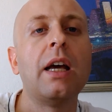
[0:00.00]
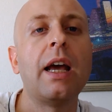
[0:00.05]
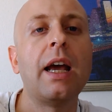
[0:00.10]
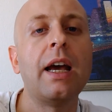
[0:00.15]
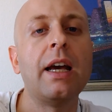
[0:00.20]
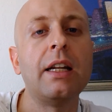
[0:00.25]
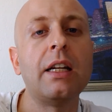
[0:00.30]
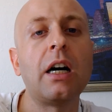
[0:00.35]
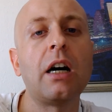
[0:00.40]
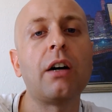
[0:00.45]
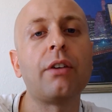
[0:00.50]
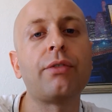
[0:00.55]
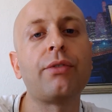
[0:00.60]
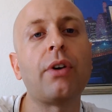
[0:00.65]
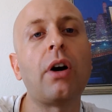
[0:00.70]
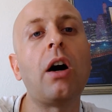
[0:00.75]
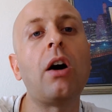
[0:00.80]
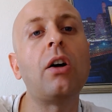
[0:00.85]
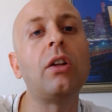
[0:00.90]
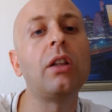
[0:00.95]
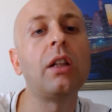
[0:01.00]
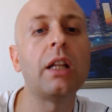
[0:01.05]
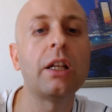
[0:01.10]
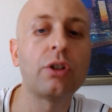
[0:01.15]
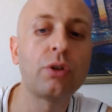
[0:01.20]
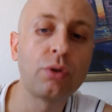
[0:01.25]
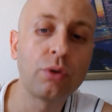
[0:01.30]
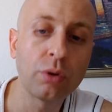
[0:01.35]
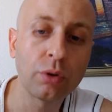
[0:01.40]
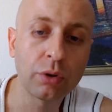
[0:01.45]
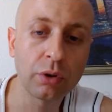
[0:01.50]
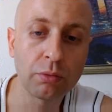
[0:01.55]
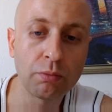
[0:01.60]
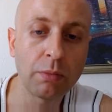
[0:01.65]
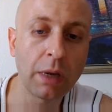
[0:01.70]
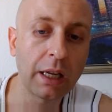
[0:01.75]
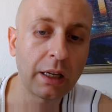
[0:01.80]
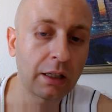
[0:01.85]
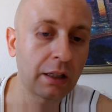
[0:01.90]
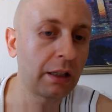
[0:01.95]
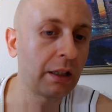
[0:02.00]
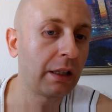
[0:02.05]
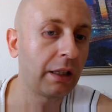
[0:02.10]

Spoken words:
enough, unless you make,